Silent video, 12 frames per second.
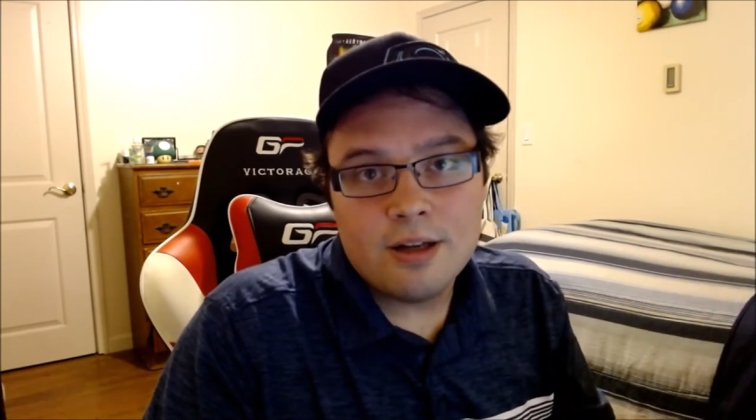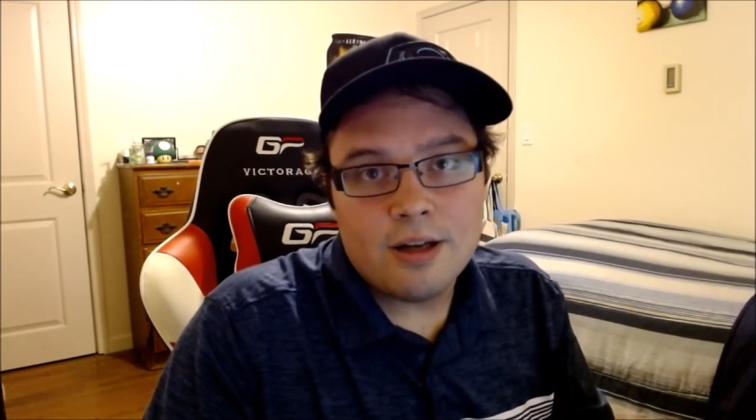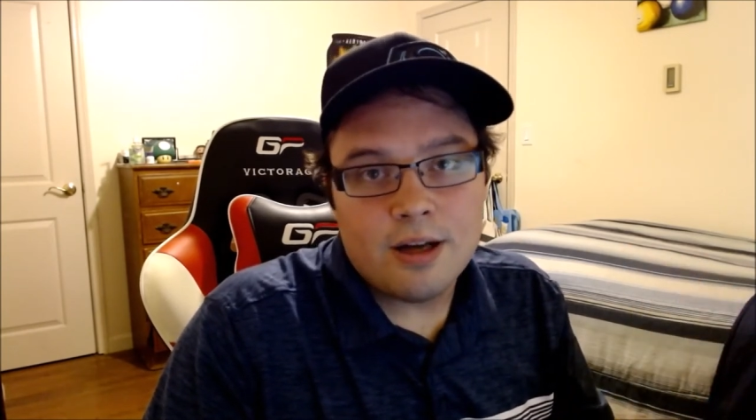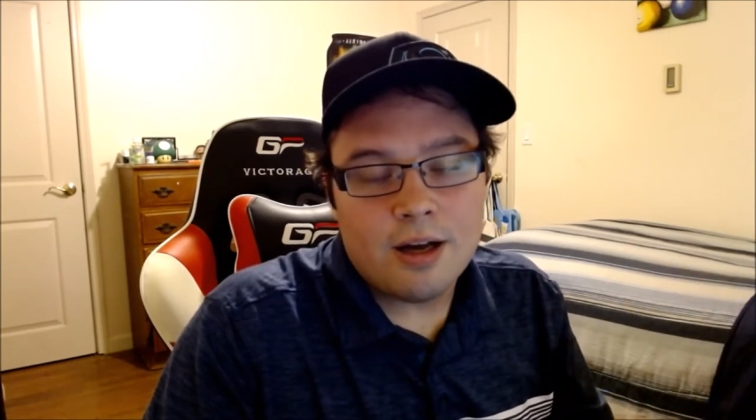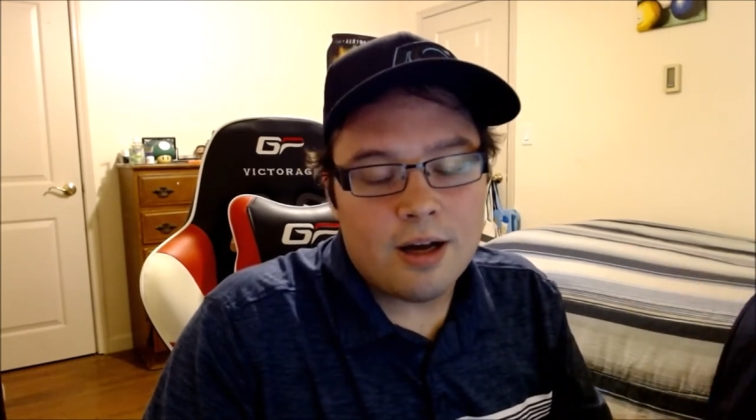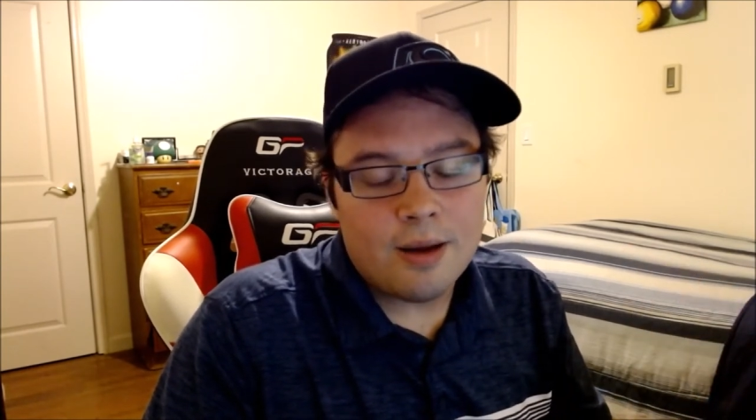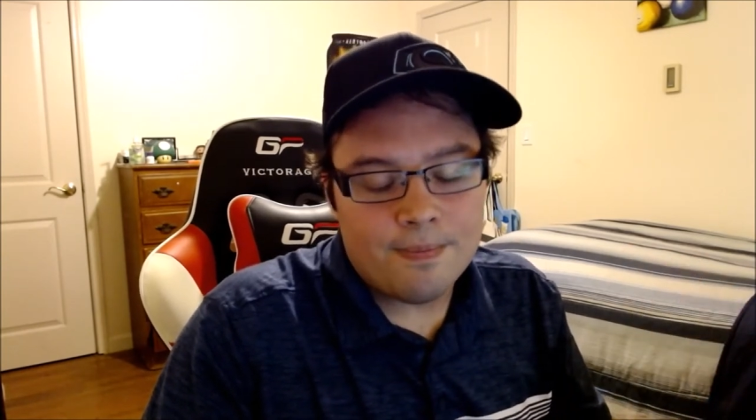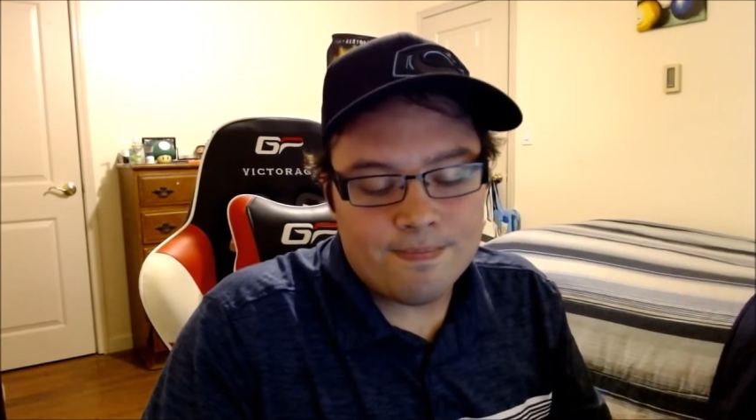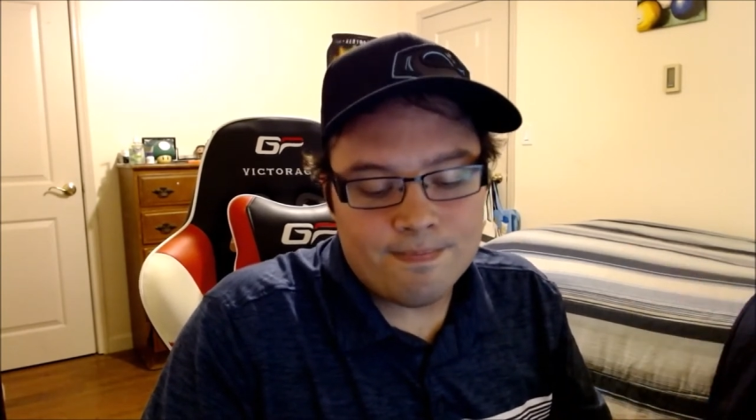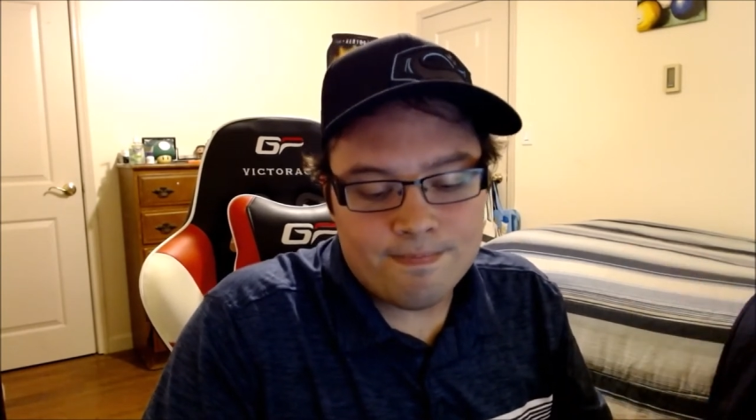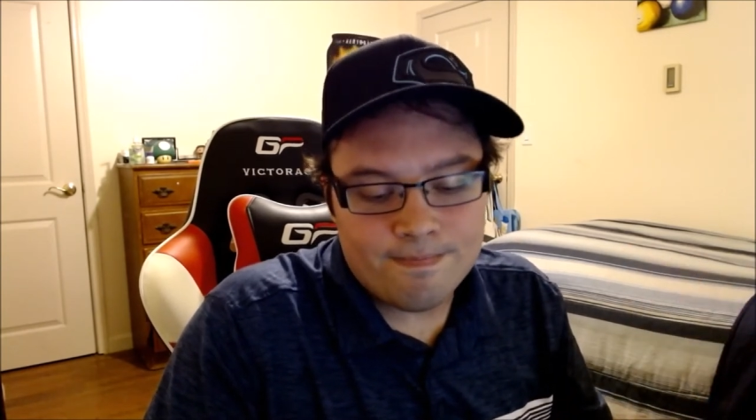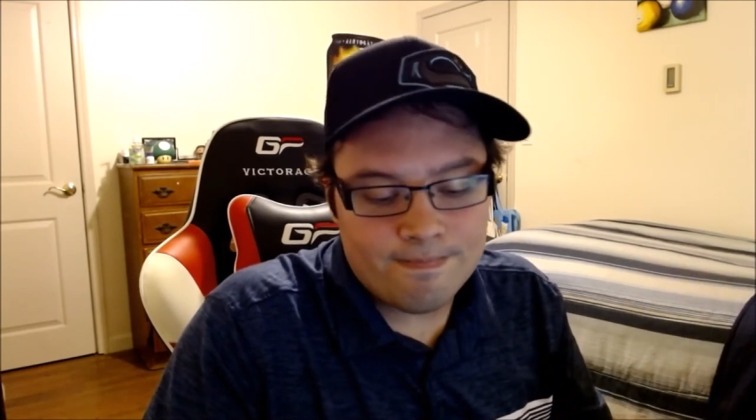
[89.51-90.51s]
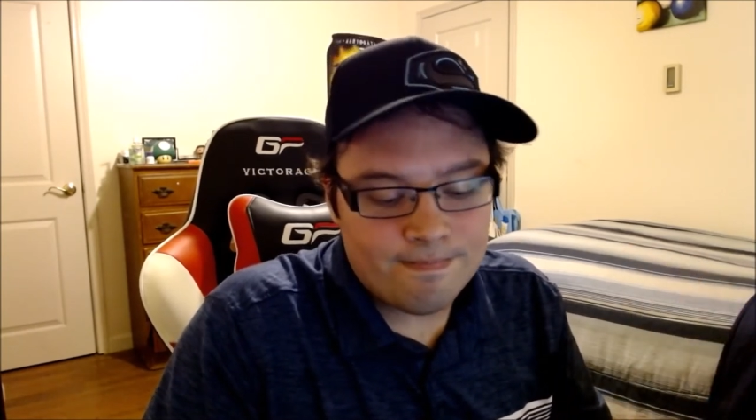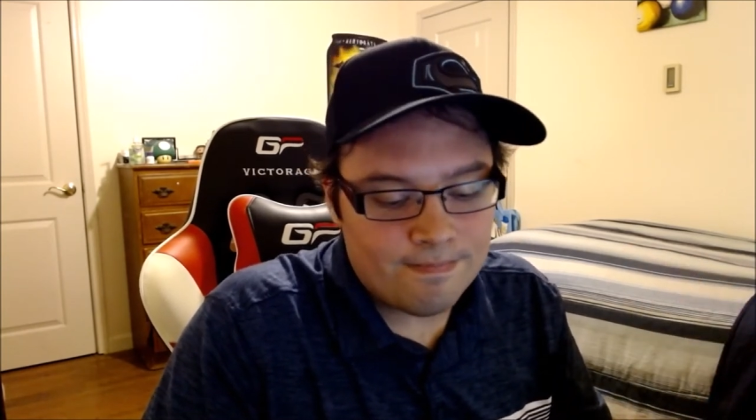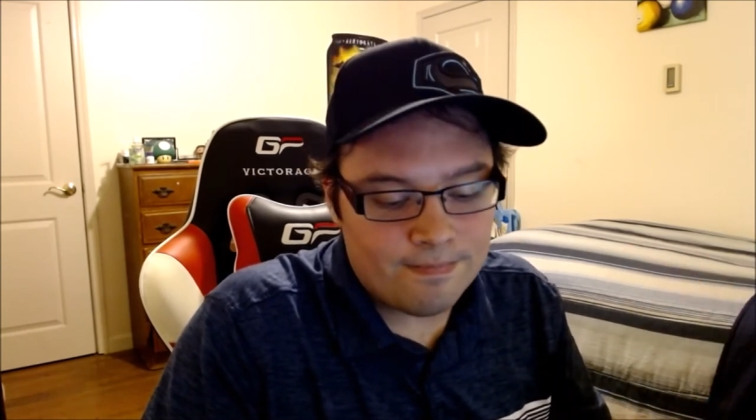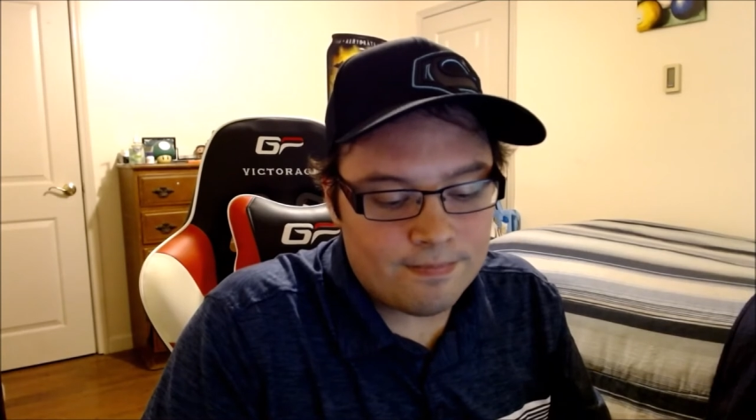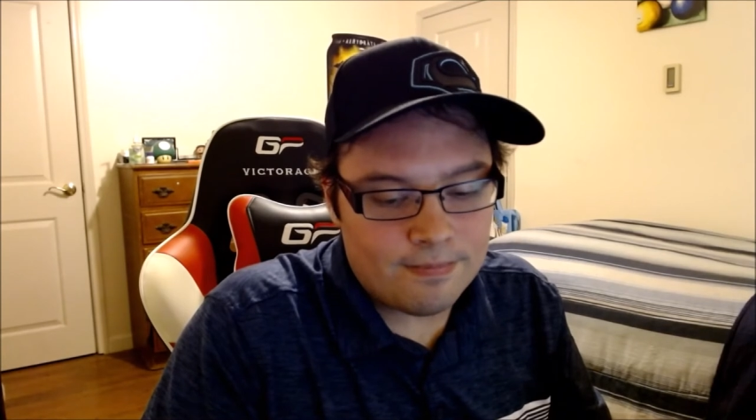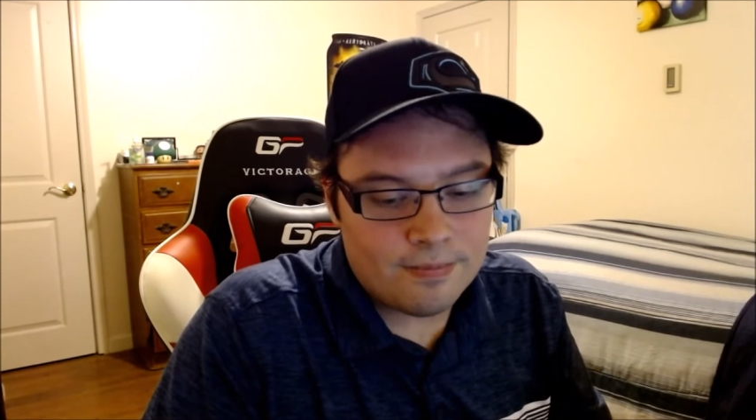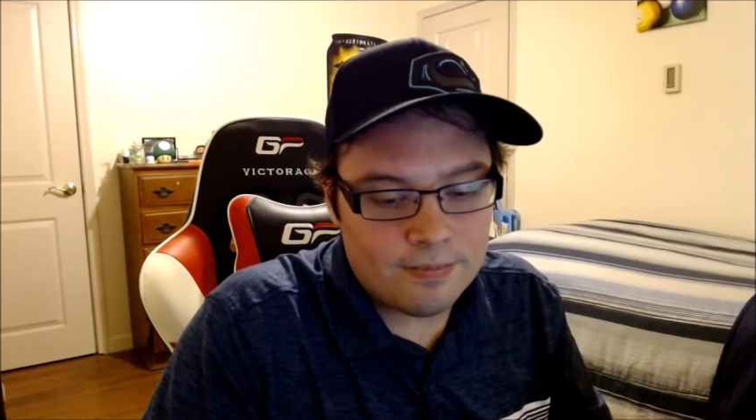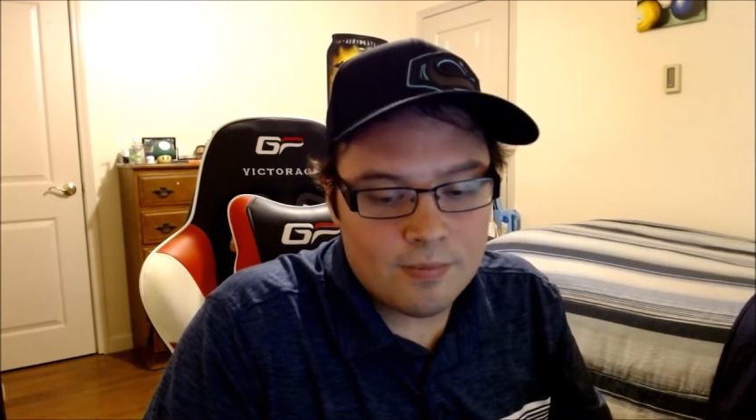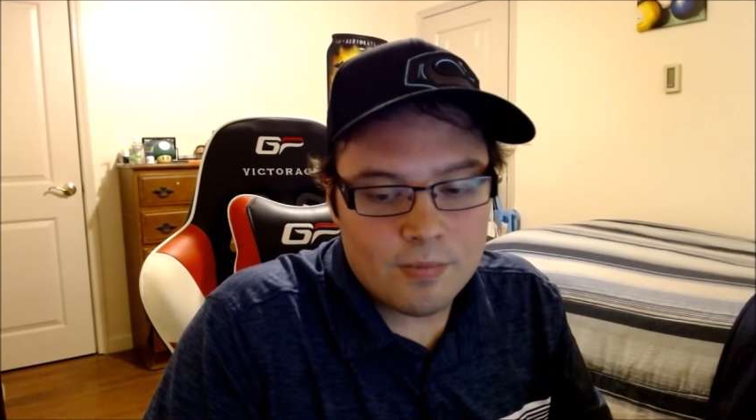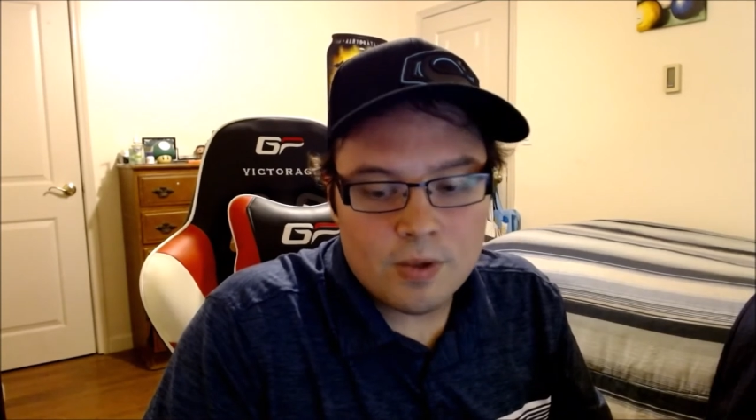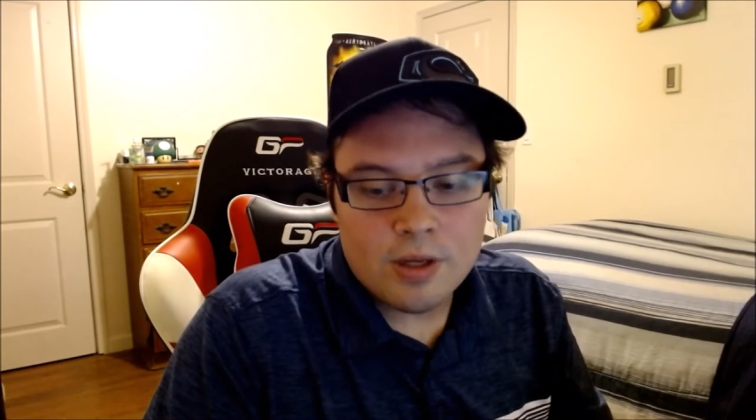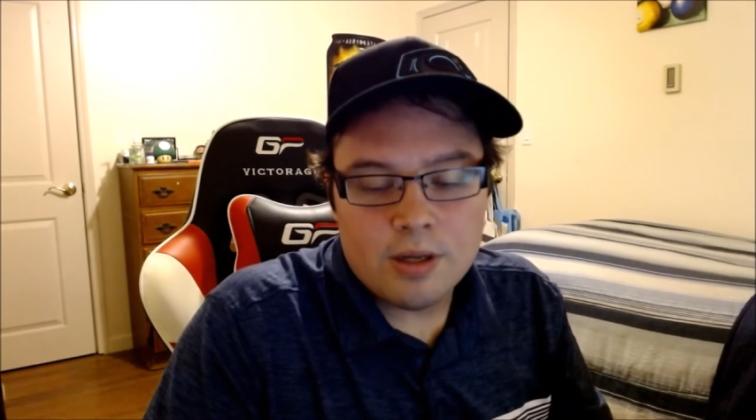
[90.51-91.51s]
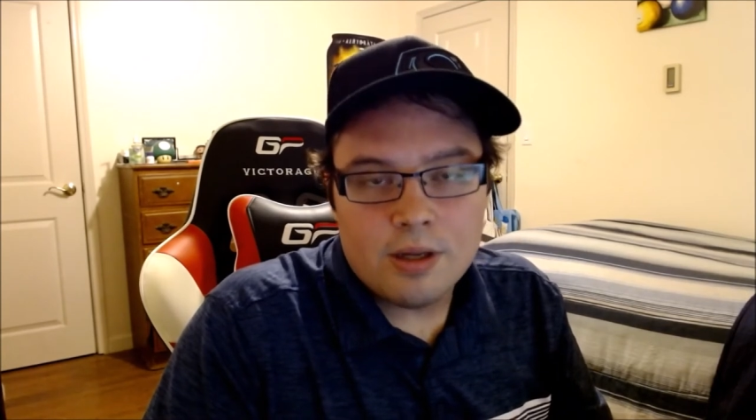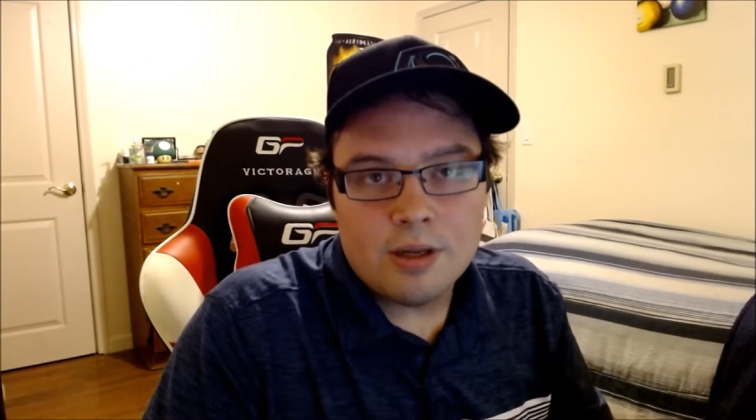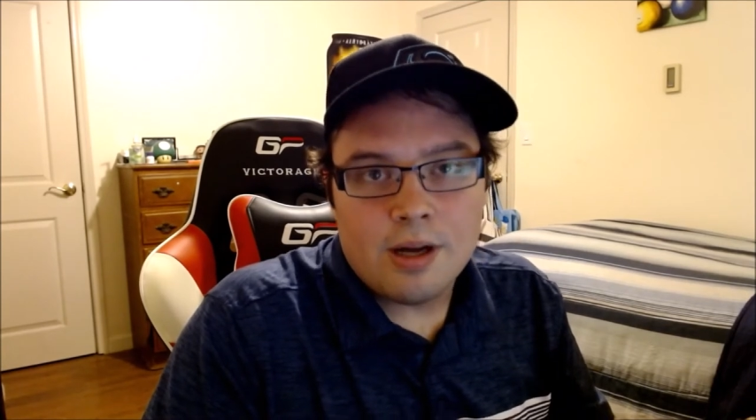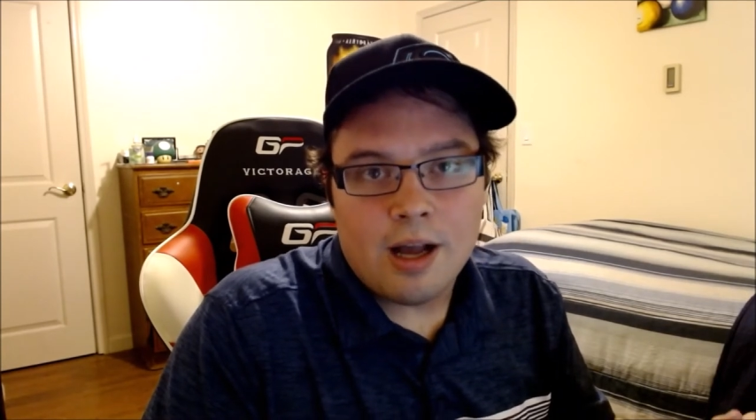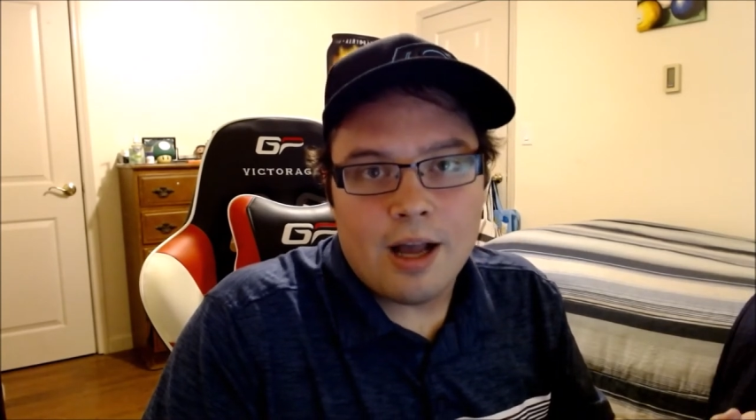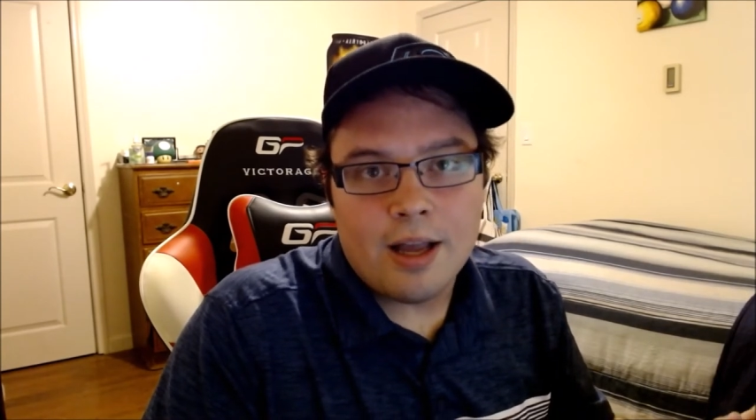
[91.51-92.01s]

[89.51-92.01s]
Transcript: I